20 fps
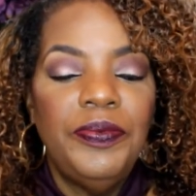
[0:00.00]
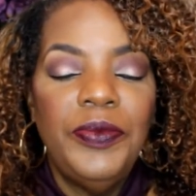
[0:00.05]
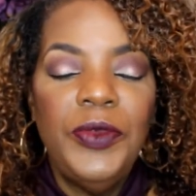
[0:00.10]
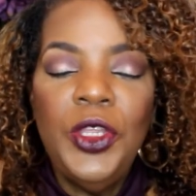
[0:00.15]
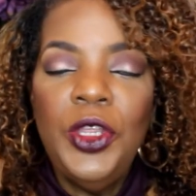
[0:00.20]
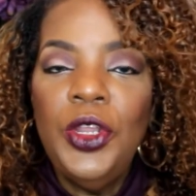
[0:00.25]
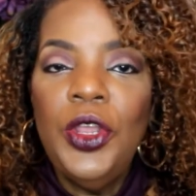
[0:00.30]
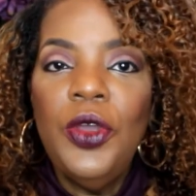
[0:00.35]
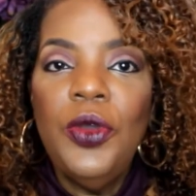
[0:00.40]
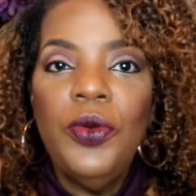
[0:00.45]

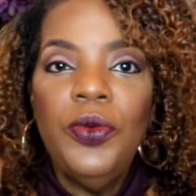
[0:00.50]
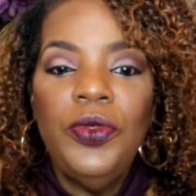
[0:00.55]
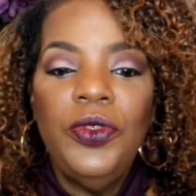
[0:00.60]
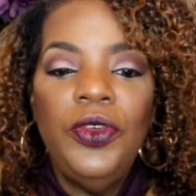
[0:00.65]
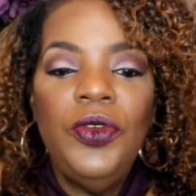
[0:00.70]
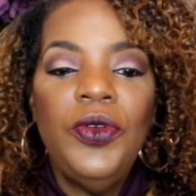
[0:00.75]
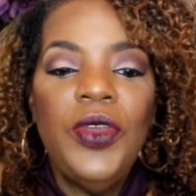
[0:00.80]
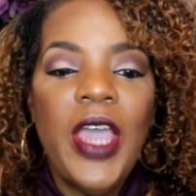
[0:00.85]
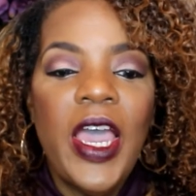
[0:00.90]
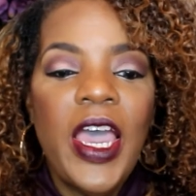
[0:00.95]
you know,
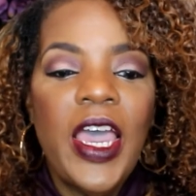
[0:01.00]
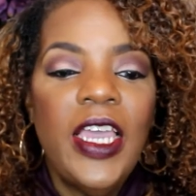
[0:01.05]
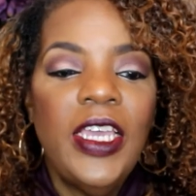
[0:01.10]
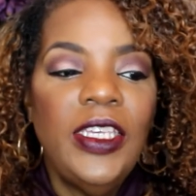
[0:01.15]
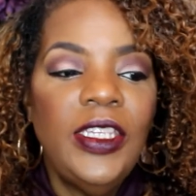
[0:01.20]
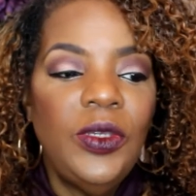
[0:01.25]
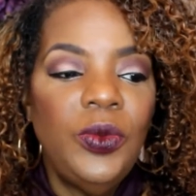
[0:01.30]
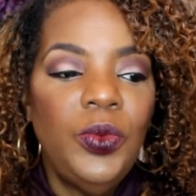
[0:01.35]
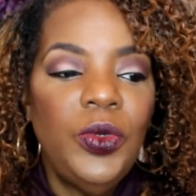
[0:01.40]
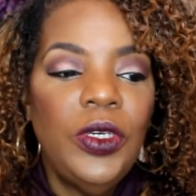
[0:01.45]
you
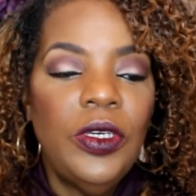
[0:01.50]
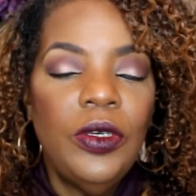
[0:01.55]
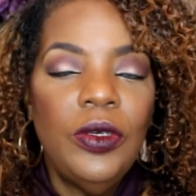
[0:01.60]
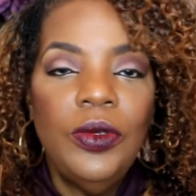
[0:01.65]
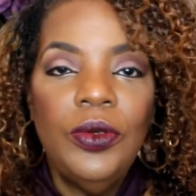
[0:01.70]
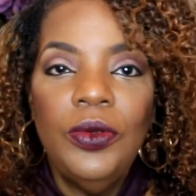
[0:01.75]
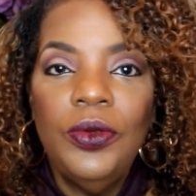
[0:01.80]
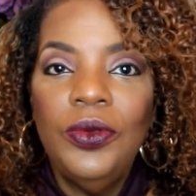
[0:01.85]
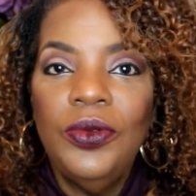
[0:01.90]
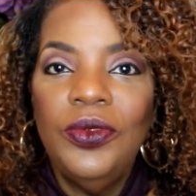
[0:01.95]
guys
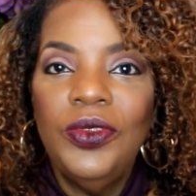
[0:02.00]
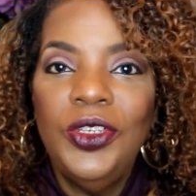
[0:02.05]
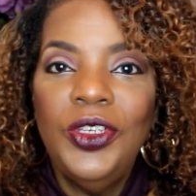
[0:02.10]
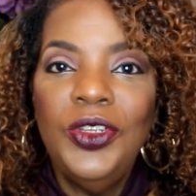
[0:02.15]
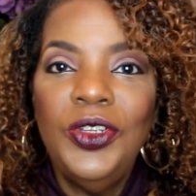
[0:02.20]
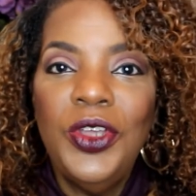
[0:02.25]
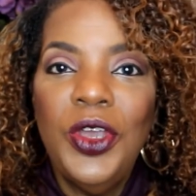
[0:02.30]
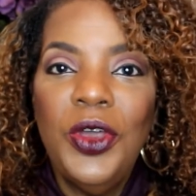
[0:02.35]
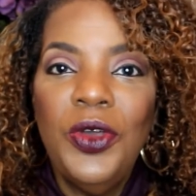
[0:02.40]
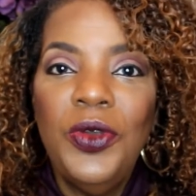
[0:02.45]
will,
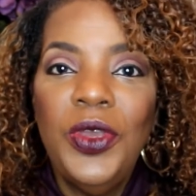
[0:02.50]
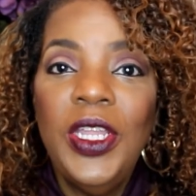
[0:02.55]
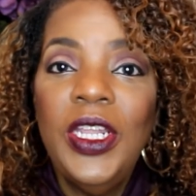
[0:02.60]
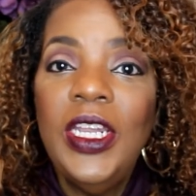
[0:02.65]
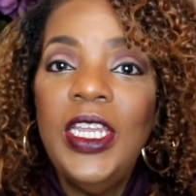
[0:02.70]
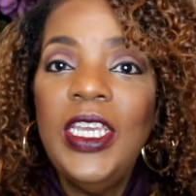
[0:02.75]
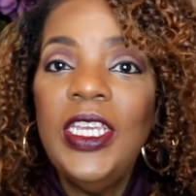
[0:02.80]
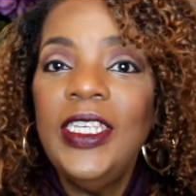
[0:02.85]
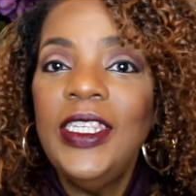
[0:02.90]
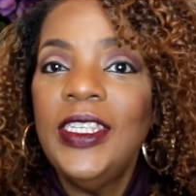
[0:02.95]
you know, at
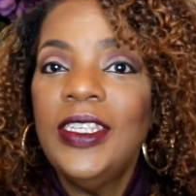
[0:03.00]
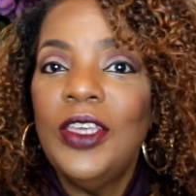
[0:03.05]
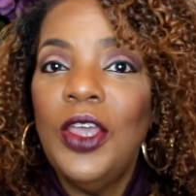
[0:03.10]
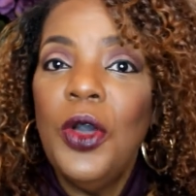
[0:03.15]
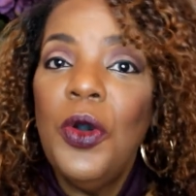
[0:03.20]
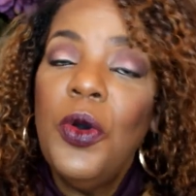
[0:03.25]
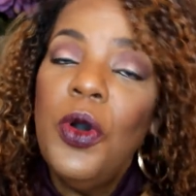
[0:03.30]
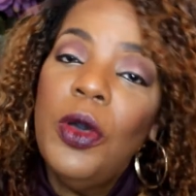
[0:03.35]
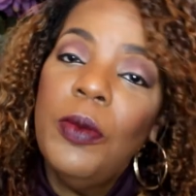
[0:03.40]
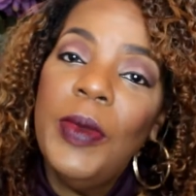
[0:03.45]
least
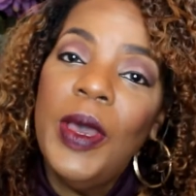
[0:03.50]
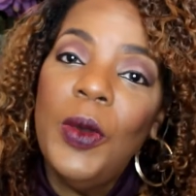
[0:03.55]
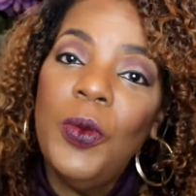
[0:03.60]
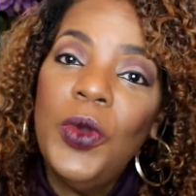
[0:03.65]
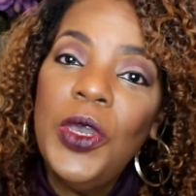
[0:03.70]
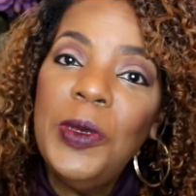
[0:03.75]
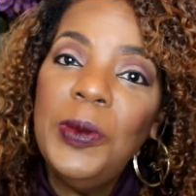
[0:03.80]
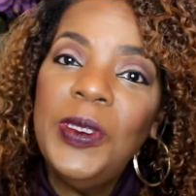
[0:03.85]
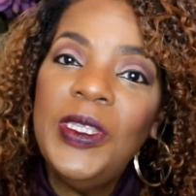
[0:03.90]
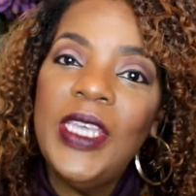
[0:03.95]
go on my
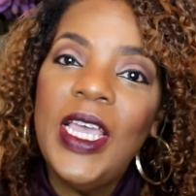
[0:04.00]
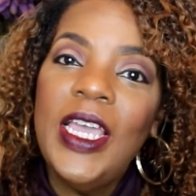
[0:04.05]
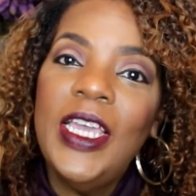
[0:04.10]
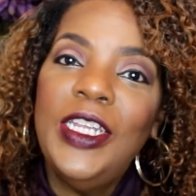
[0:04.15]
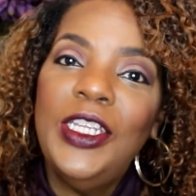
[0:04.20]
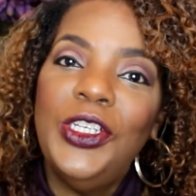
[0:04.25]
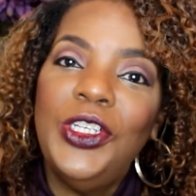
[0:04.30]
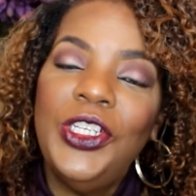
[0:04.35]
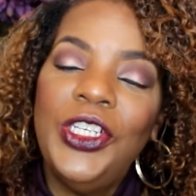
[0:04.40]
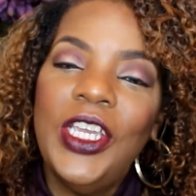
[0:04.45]
website
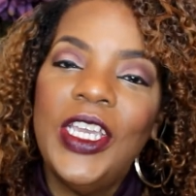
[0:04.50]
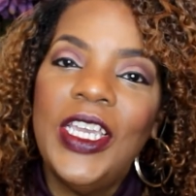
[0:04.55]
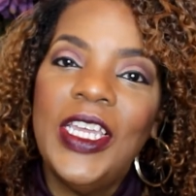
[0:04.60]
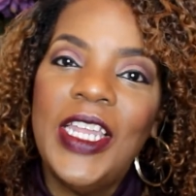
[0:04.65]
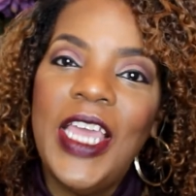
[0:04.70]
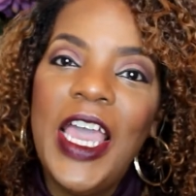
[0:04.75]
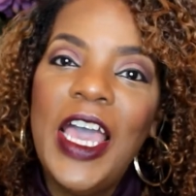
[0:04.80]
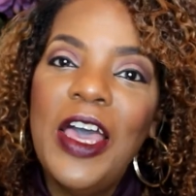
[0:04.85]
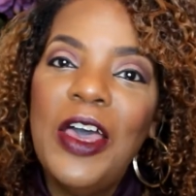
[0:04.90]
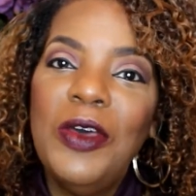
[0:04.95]
and check it
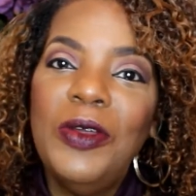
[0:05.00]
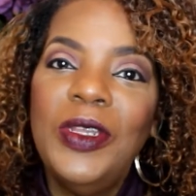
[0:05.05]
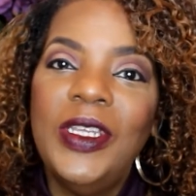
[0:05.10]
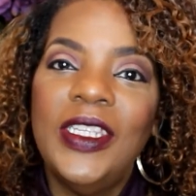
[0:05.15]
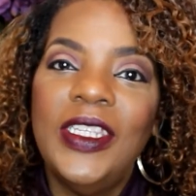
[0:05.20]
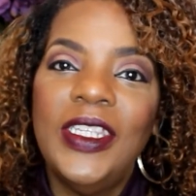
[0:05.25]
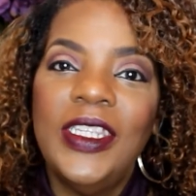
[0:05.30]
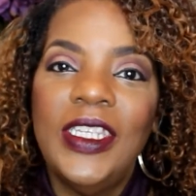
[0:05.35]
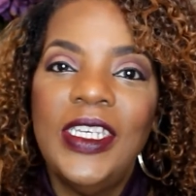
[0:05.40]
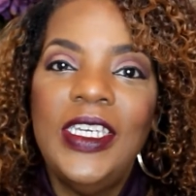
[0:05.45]
out and
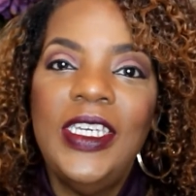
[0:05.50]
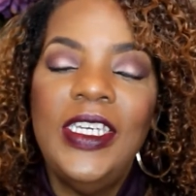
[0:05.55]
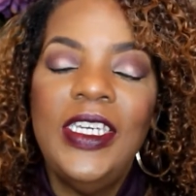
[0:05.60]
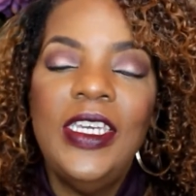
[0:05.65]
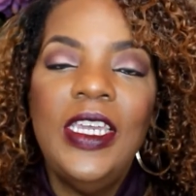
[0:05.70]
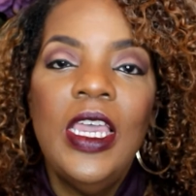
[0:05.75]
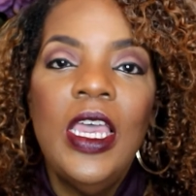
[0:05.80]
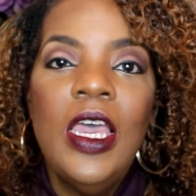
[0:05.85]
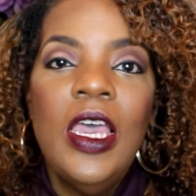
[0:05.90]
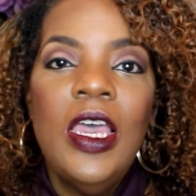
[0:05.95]
see,